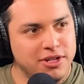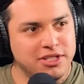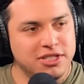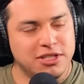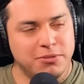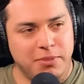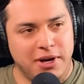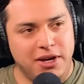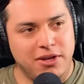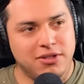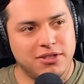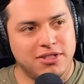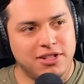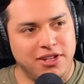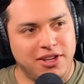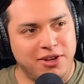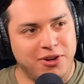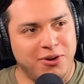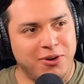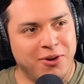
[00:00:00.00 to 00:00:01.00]
the smell is a
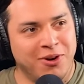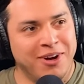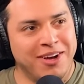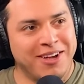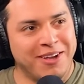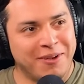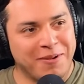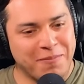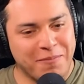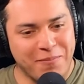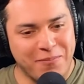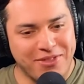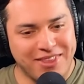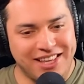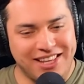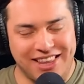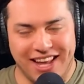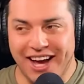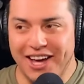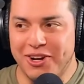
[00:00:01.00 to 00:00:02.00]
little
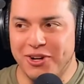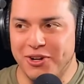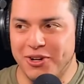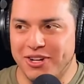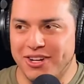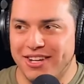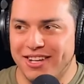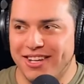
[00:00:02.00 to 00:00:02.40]
lighter